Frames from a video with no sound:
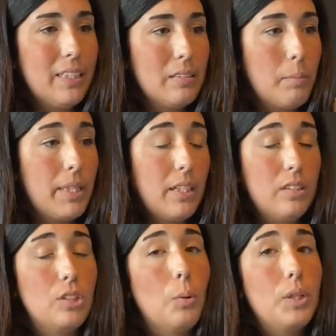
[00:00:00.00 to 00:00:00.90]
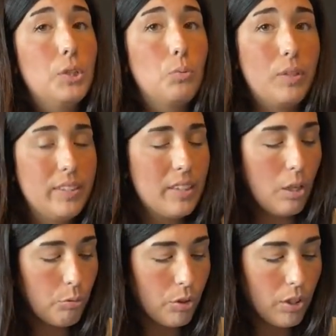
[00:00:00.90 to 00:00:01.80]
doesn't mean that it's going to
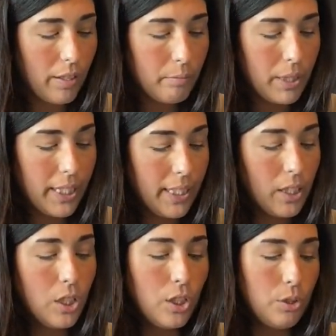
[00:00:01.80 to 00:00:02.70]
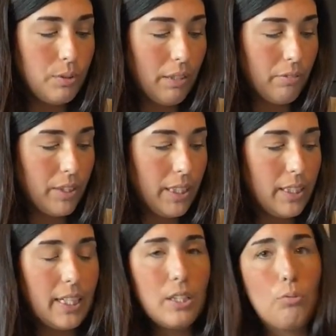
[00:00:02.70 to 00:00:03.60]
resell for a lot of money. You definitely need to
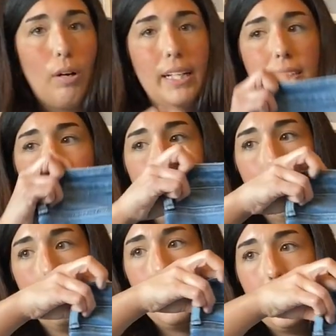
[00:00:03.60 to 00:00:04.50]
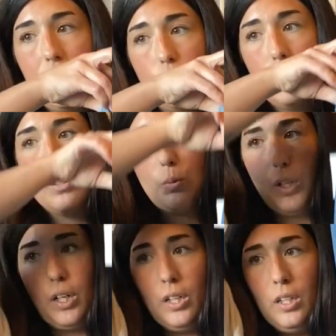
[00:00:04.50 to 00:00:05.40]
get the right style, but these ones
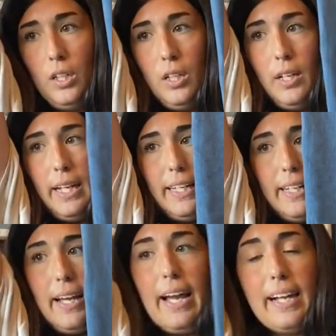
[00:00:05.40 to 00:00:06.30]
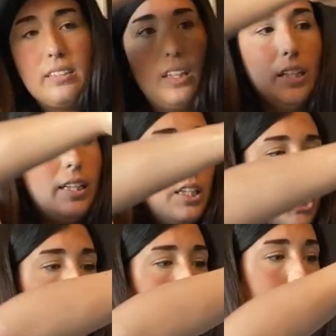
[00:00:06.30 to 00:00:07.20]
were in excellent
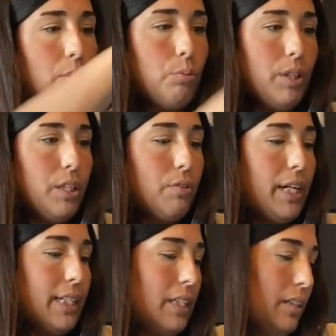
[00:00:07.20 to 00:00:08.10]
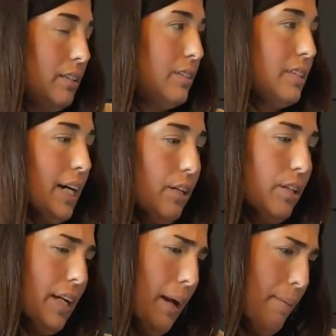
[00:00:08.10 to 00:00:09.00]
condition and a really great style.
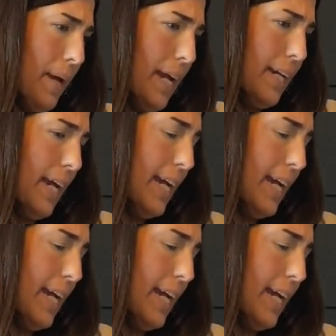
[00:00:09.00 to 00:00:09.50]
And I paid